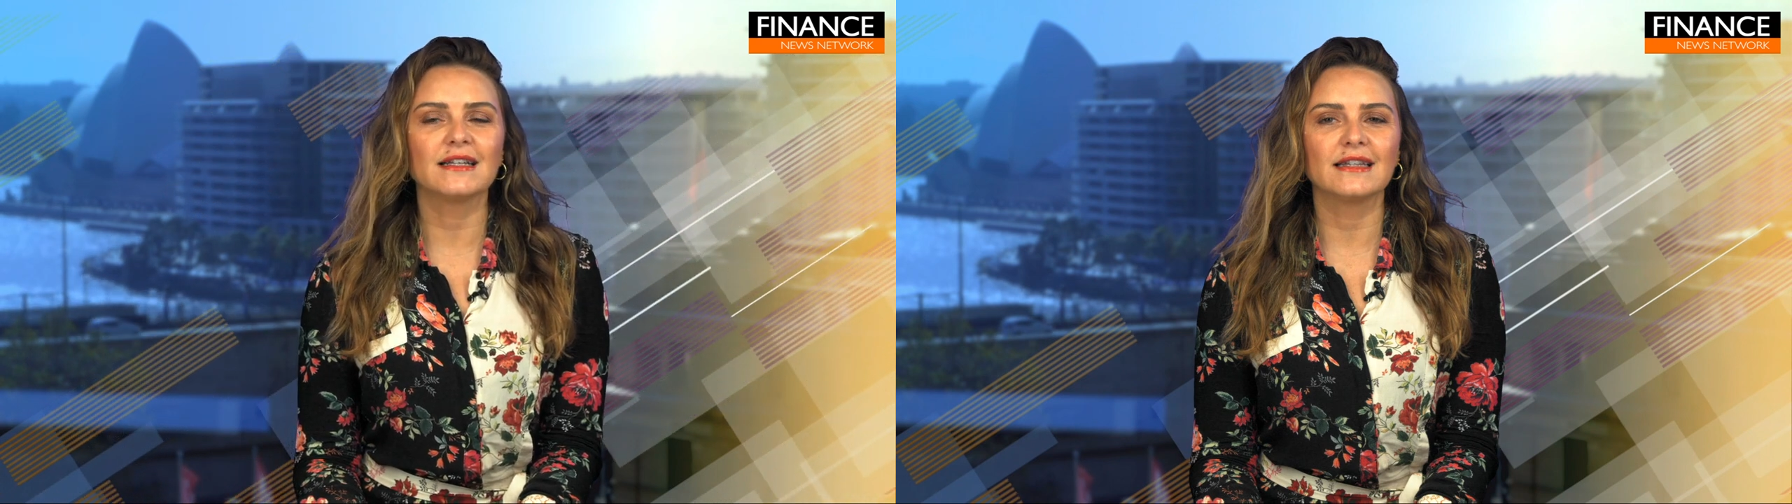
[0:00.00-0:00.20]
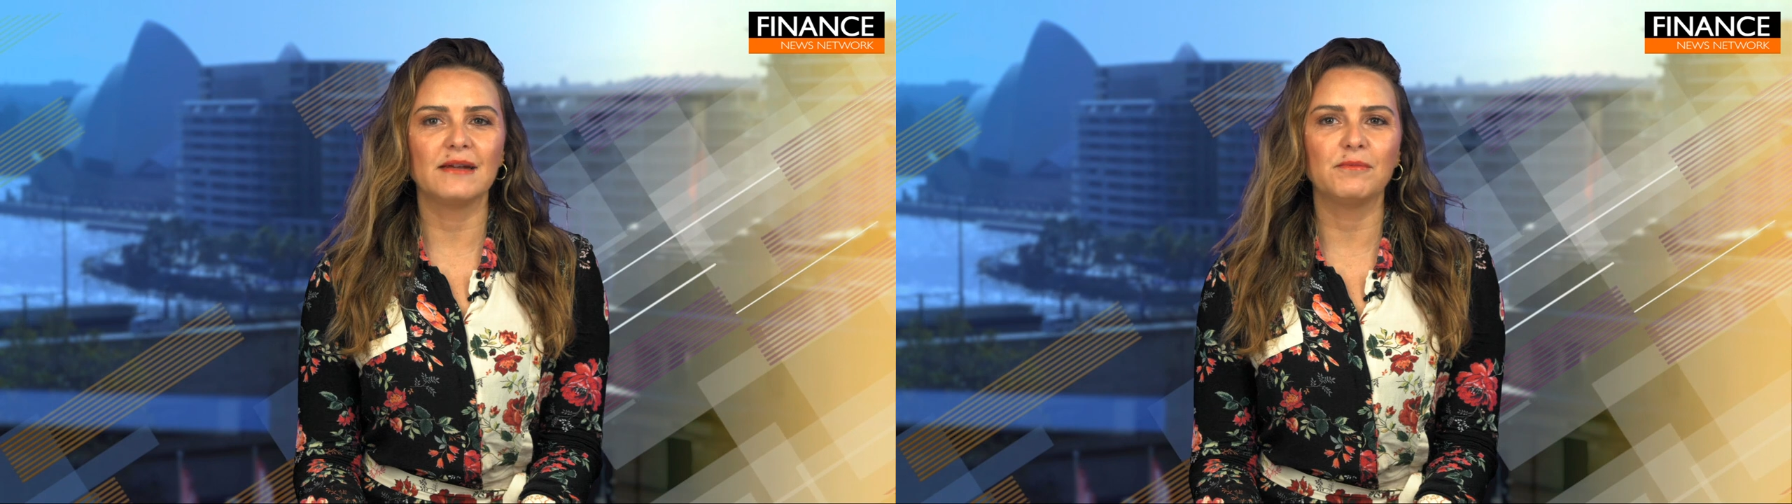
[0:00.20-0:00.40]

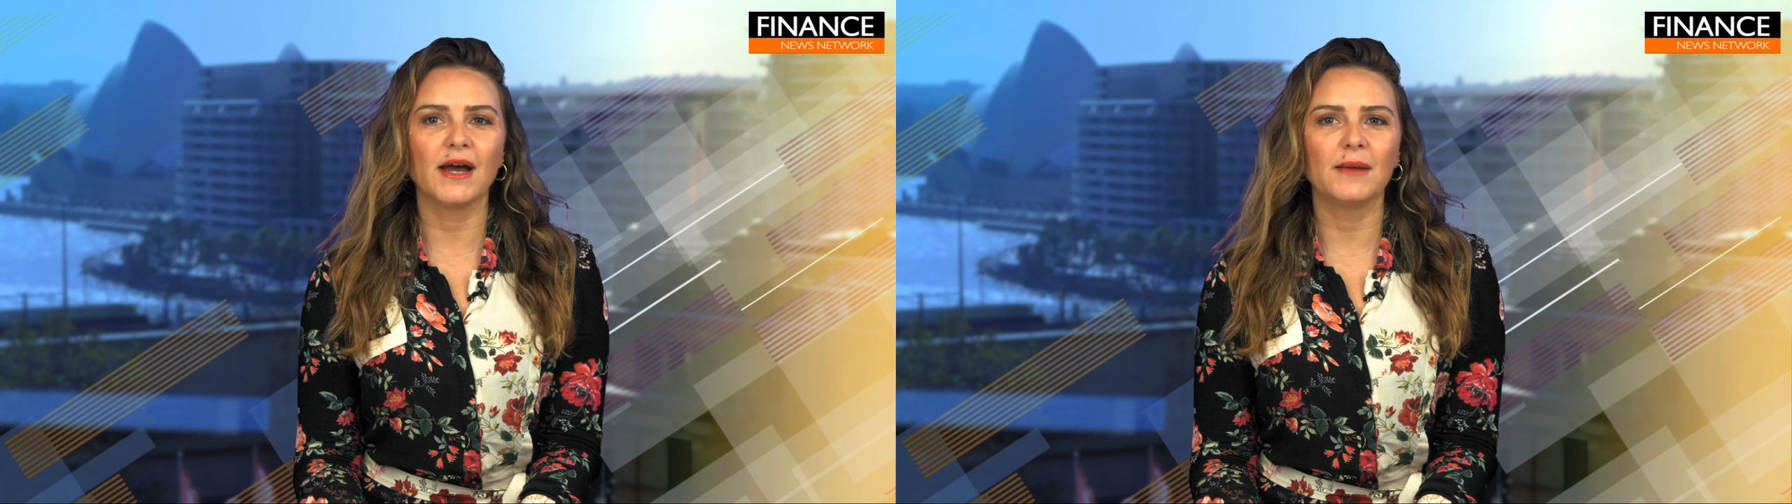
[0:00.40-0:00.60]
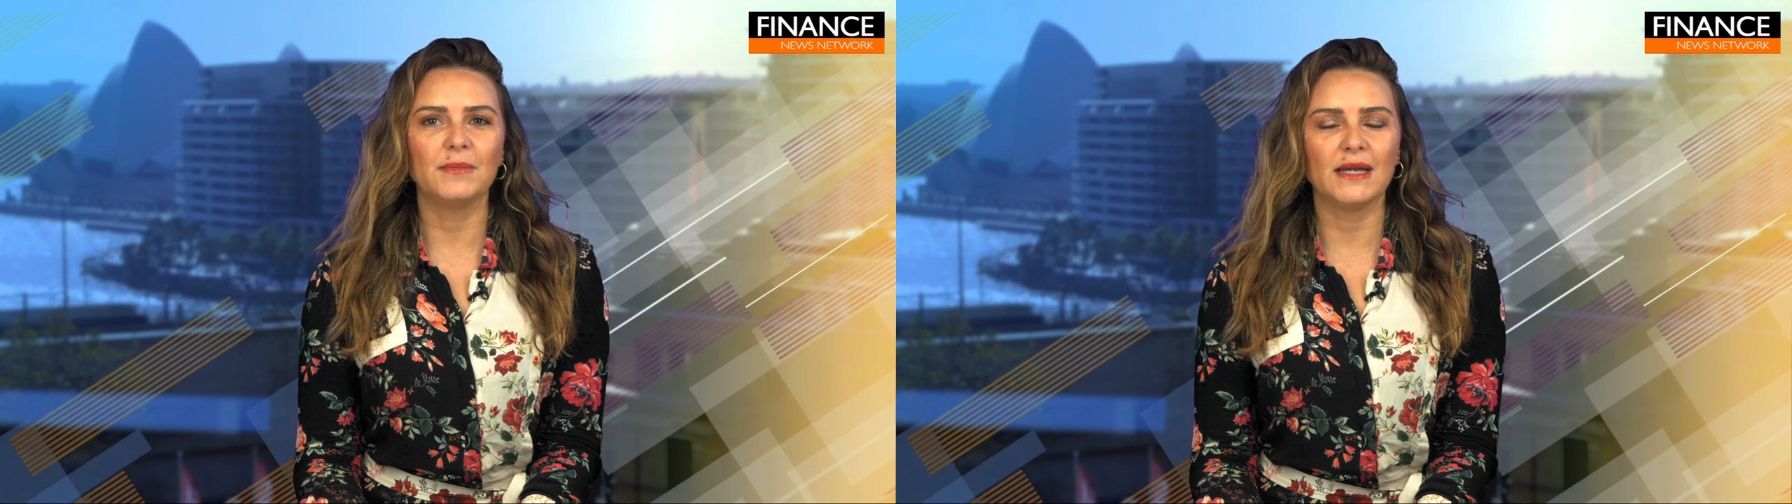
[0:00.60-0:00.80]
led
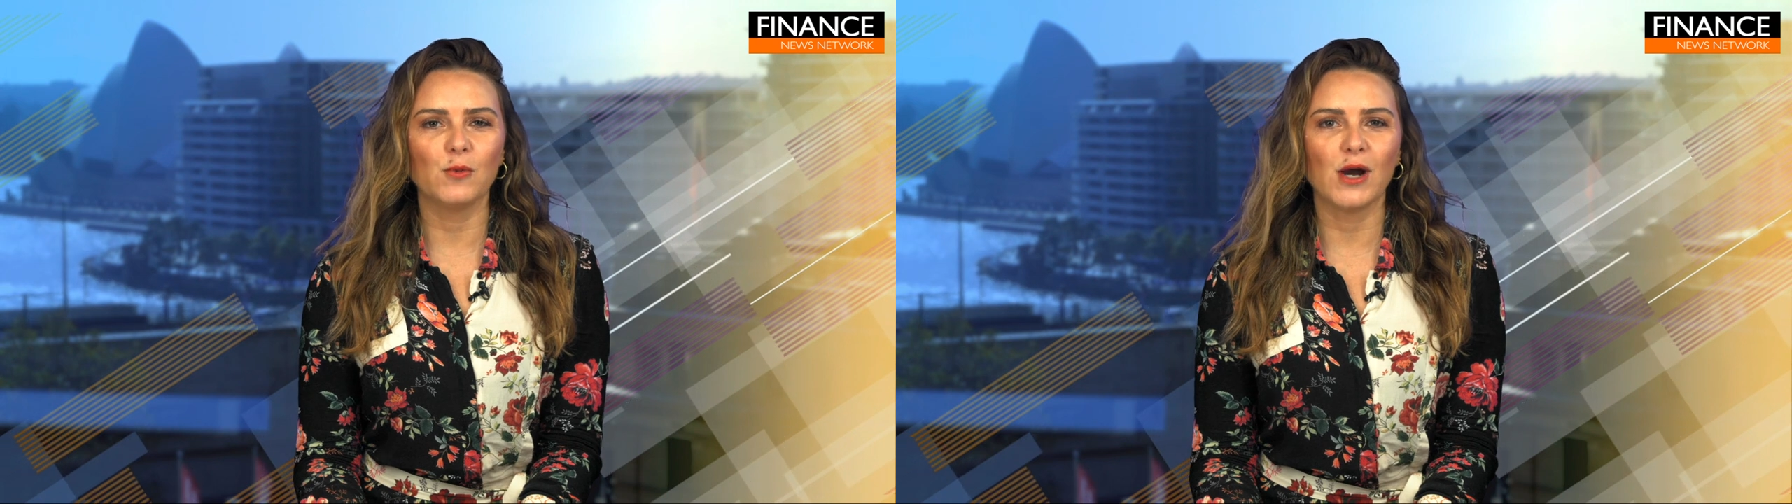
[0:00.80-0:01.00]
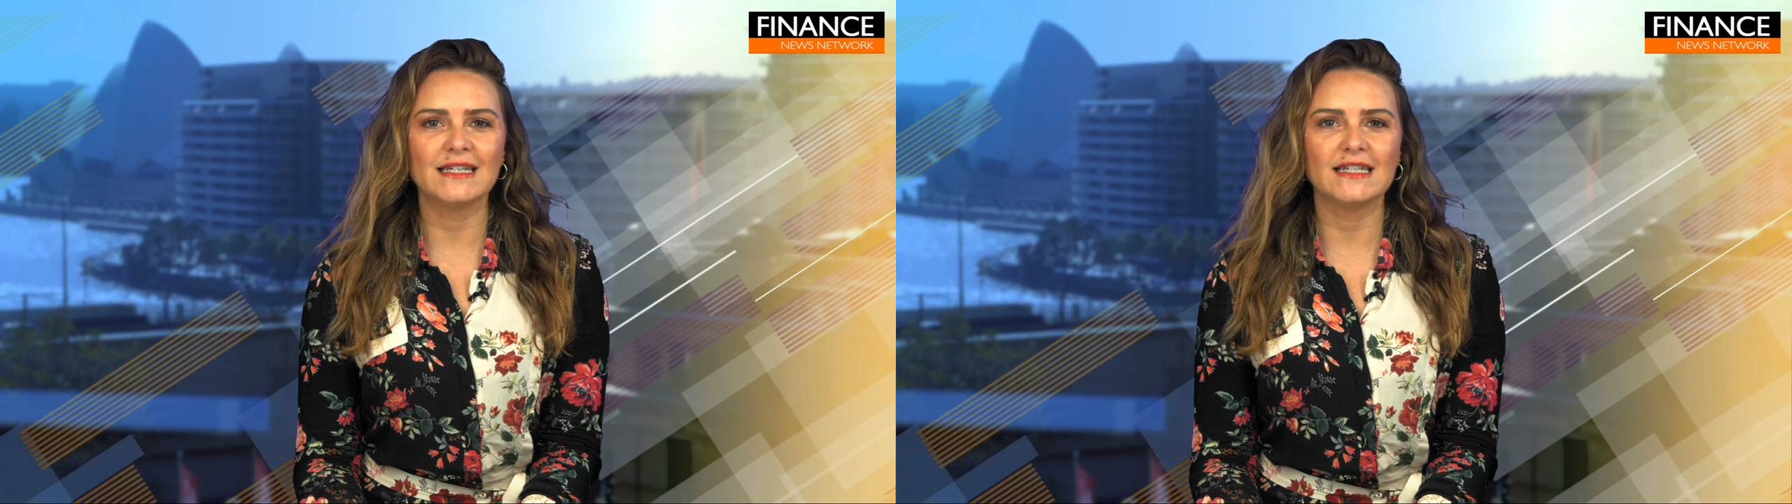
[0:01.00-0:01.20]
by
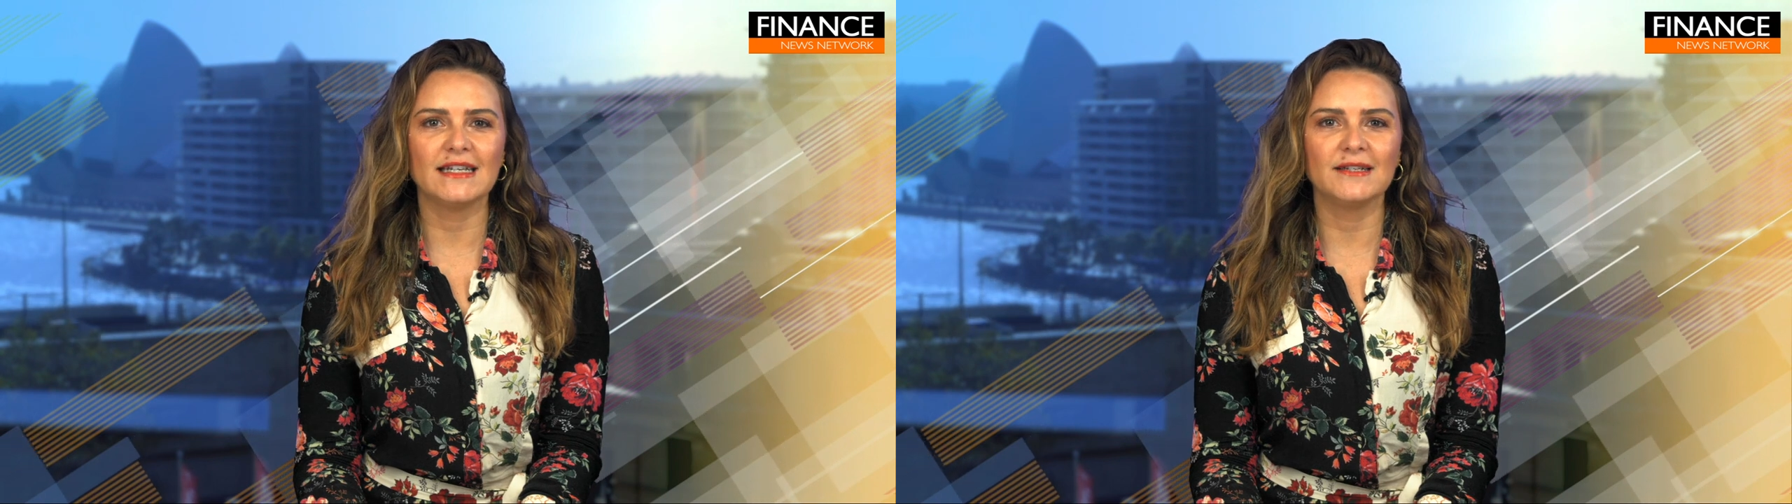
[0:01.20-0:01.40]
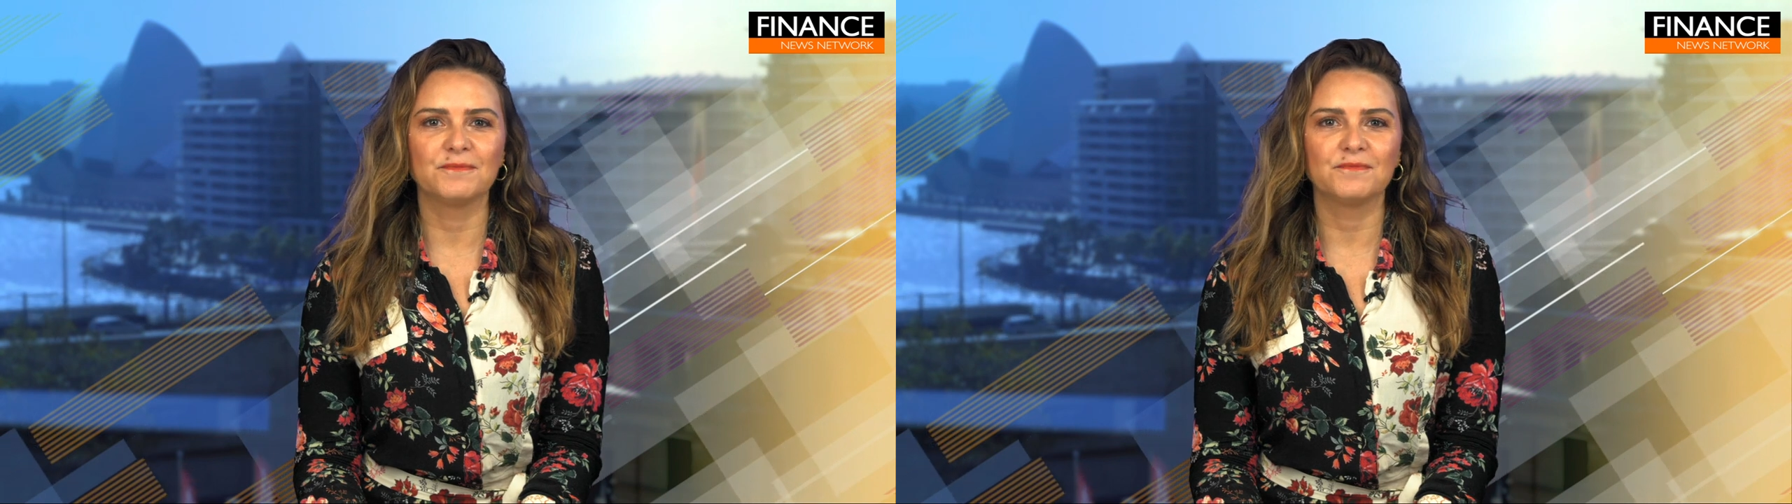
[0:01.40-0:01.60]

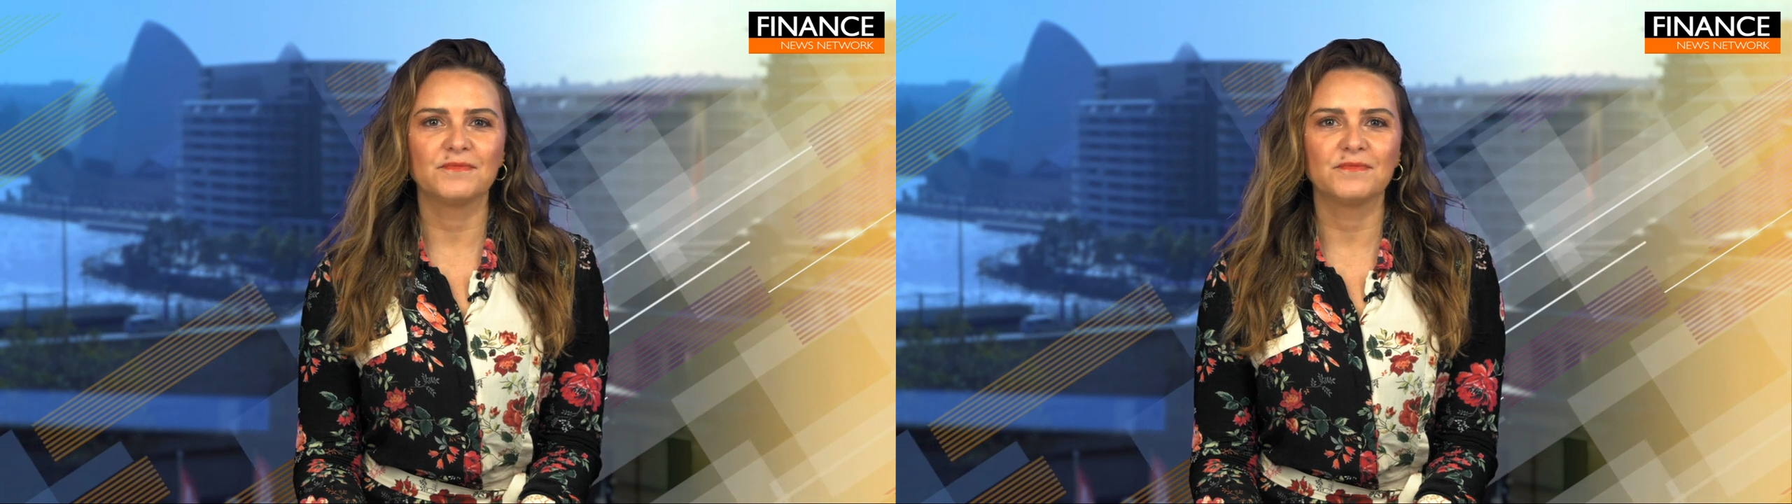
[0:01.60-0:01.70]
BYD.